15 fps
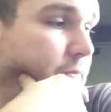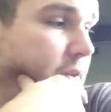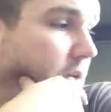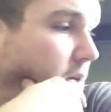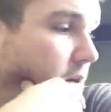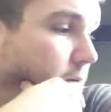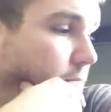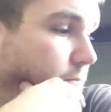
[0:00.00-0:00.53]

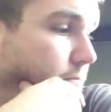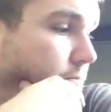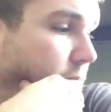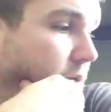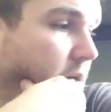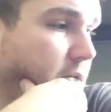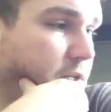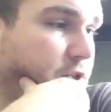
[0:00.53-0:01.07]
Um,
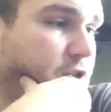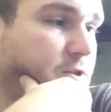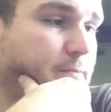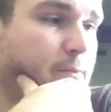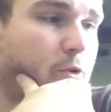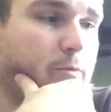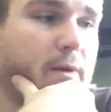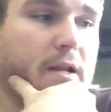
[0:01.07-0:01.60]
I like to
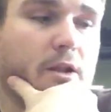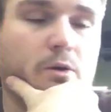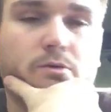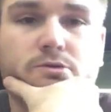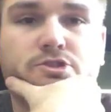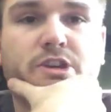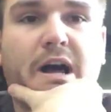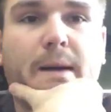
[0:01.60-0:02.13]
support my local
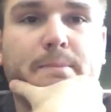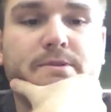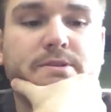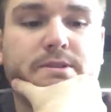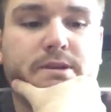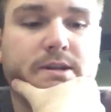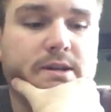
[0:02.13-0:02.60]
shops.